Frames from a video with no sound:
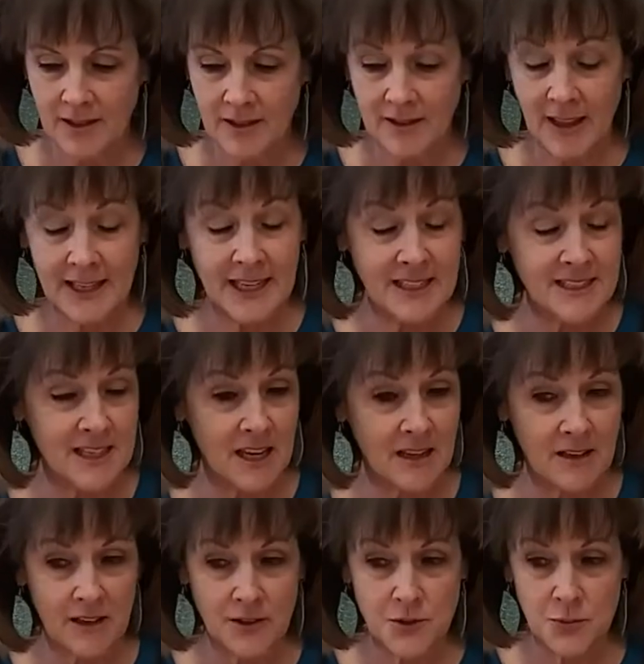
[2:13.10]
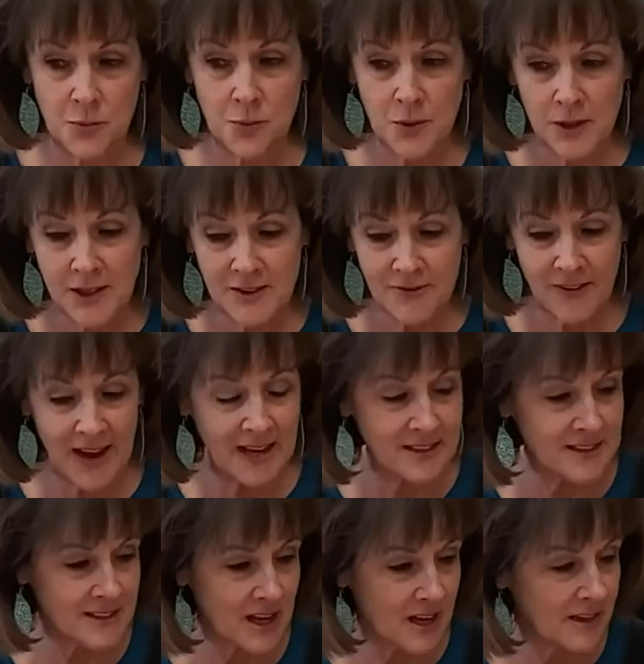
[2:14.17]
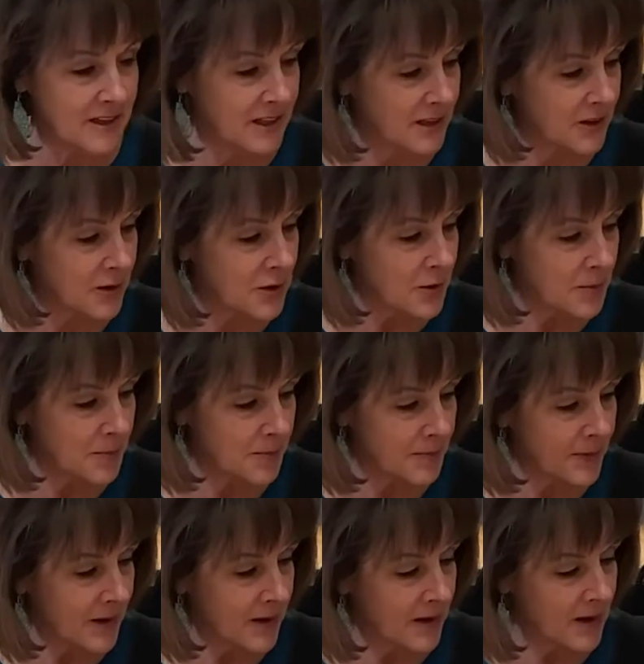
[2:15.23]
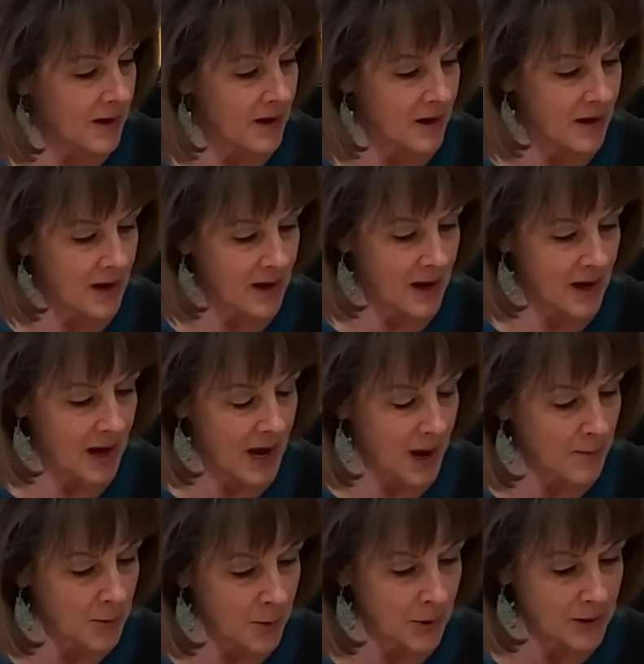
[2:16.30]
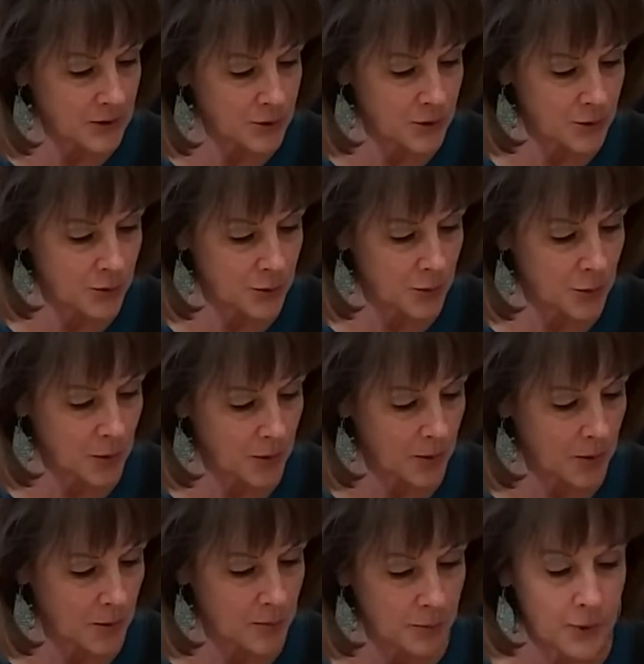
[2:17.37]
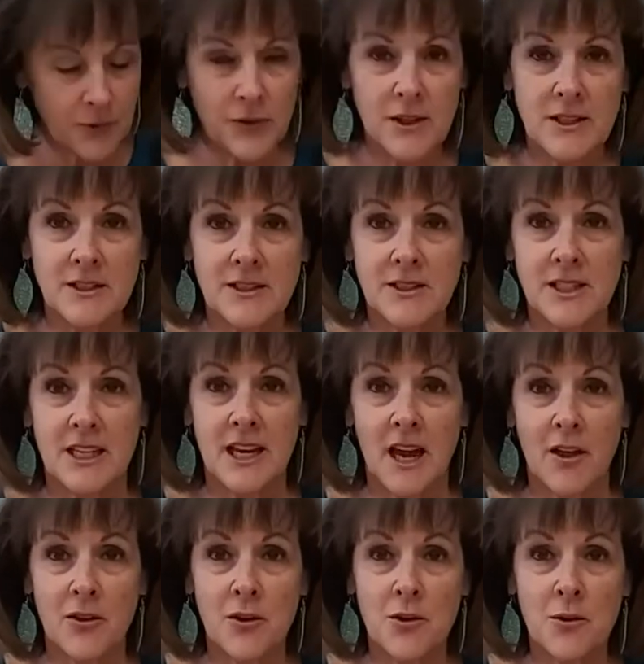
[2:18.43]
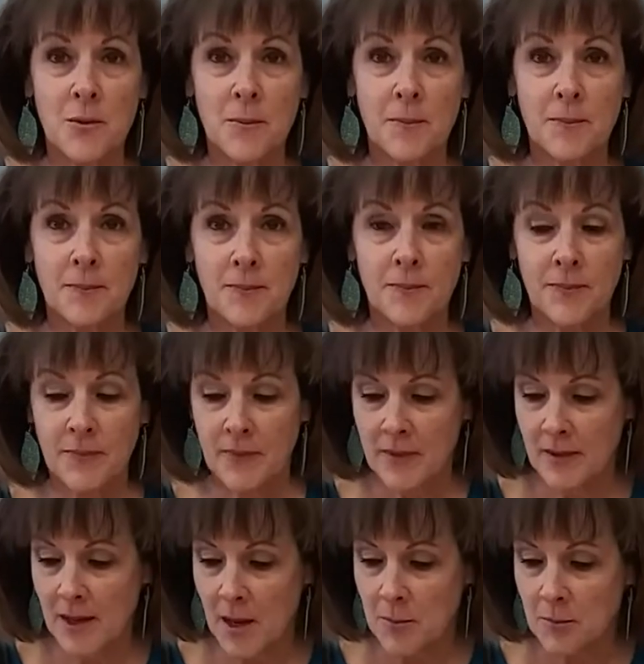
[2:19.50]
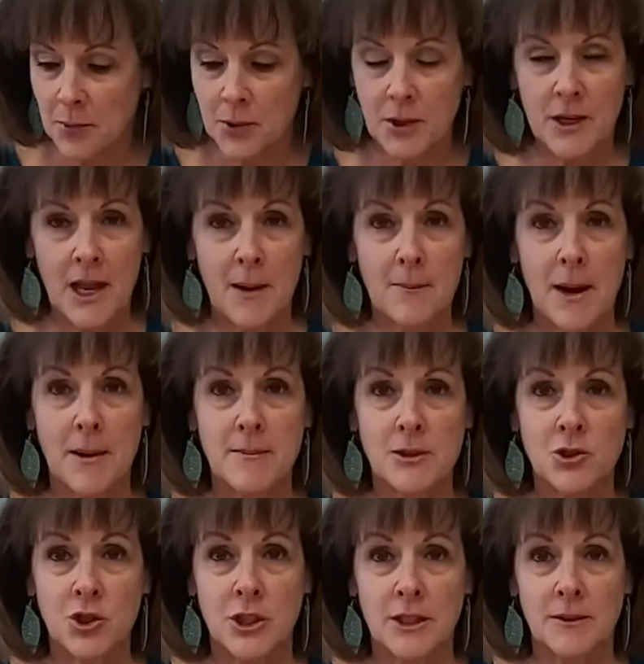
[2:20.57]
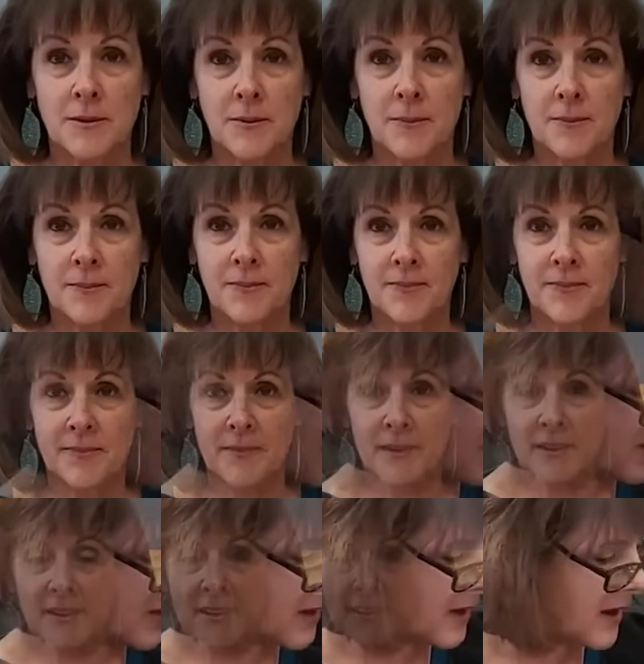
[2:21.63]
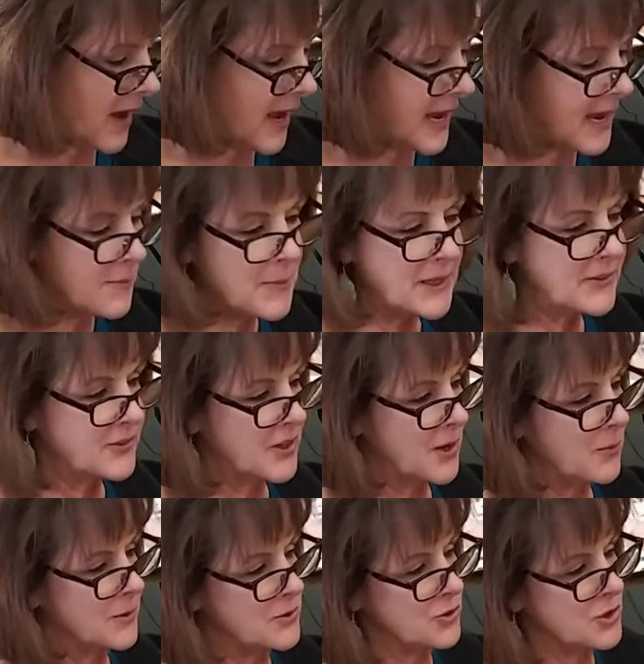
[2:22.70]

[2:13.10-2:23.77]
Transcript: like I said, it's really fast on here. I'm going to put these together and put it on my machine. I have my sandwich